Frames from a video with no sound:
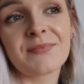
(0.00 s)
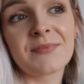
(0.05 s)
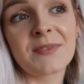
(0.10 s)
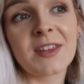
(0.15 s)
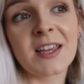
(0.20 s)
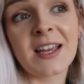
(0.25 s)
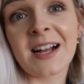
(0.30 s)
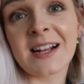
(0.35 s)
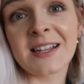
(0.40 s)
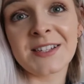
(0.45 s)

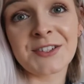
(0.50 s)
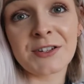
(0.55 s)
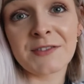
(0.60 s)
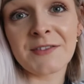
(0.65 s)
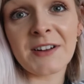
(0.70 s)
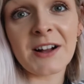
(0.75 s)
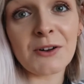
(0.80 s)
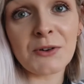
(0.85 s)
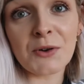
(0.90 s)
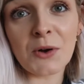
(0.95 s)
They can't
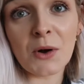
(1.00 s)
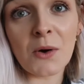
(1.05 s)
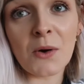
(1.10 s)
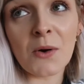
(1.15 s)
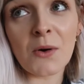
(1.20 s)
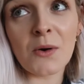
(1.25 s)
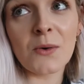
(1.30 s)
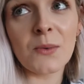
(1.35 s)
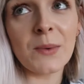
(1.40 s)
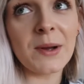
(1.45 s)
serve
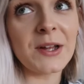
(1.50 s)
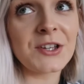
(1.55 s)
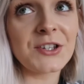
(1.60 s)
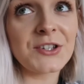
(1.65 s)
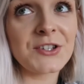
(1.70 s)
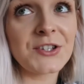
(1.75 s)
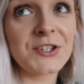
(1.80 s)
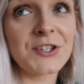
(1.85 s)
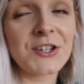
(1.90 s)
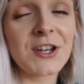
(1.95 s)
alcohol,
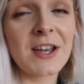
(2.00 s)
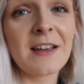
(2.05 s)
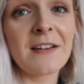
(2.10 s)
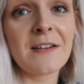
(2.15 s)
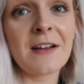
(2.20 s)
which